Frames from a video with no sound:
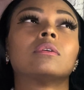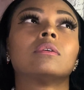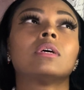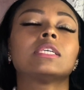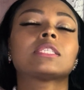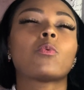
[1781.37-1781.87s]

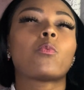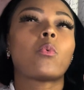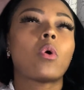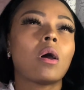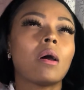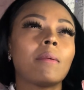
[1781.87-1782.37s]
Is it
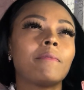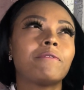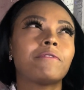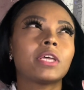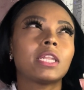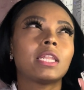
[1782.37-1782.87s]

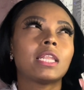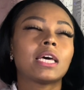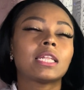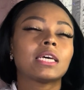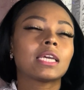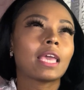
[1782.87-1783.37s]
warm
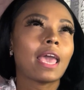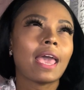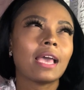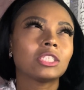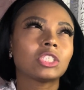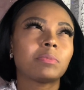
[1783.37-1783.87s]
vanilla
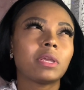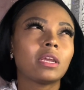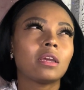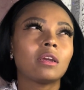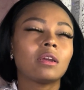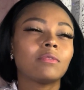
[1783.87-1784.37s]

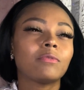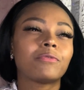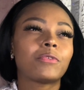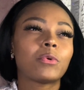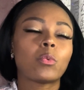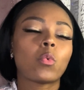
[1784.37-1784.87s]
cashmere?
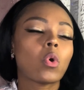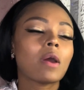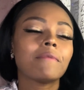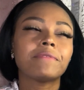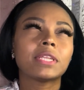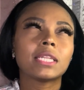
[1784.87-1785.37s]

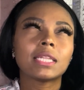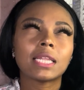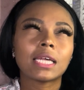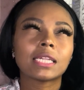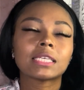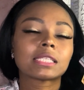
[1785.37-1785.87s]
Warm
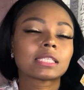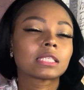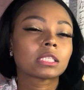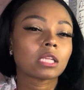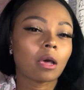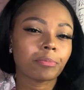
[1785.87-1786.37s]
vanilla
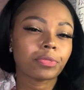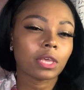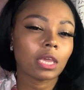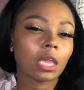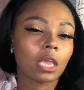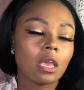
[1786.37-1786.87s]

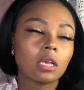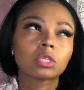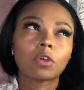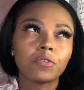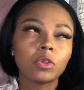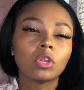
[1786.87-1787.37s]
something. So
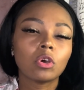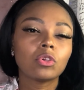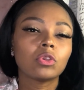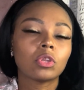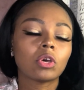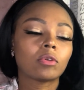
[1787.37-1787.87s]
if you
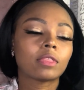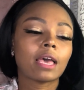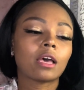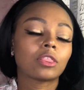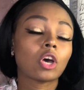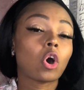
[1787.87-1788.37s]
know
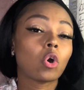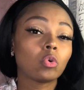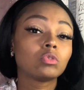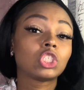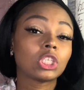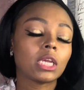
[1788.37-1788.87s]
that the
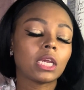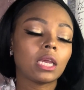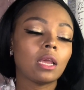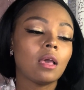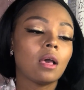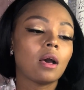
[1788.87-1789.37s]
OG
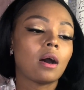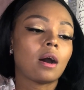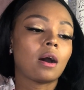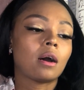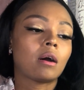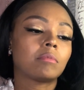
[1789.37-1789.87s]

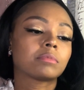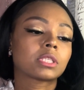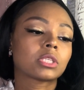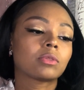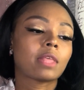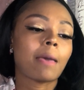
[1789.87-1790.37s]

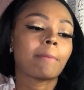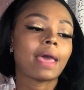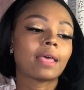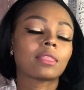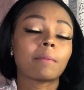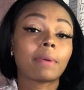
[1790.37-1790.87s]
to that
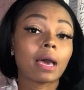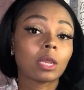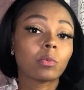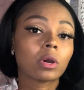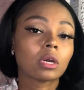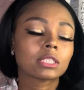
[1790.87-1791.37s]
Bath and Body
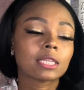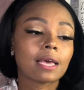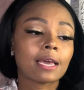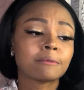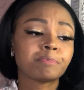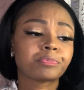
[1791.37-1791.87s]
Works
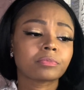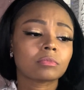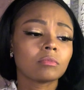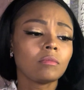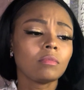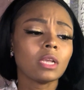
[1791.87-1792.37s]
line.
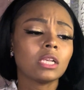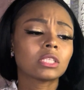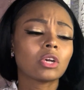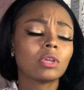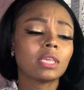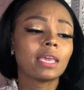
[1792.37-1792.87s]

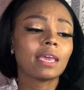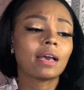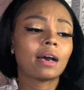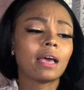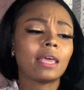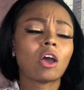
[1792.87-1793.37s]
So
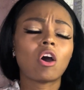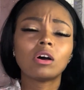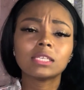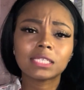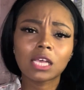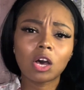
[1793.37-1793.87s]
yeah, and
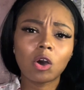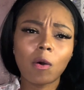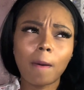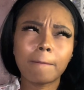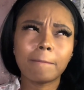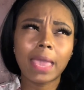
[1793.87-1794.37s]
also
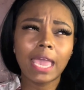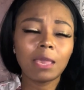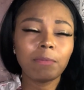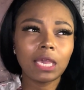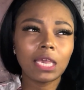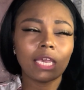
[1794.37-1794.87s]

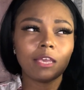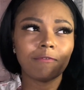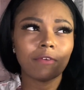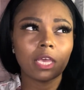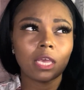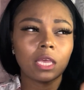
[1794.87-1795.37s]
maybe
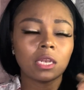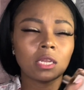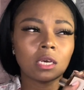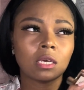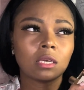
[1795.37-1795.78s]
even